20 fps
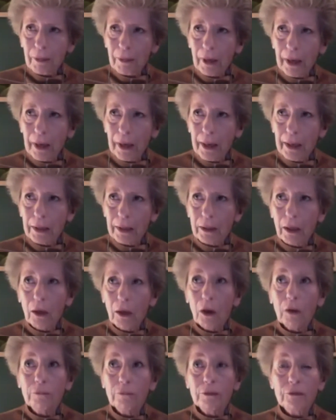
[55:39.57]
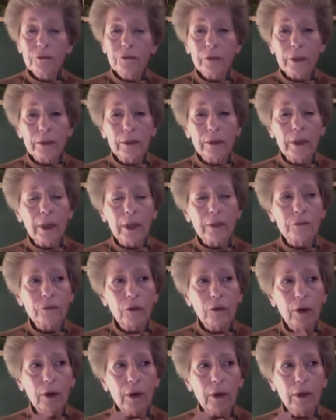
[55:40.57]
And all of a sudden I
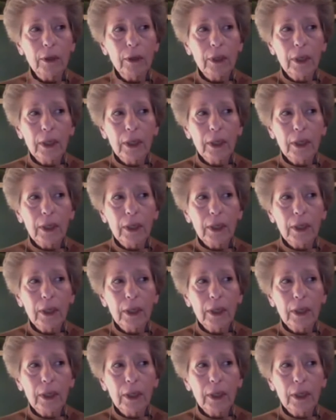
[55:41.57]
saw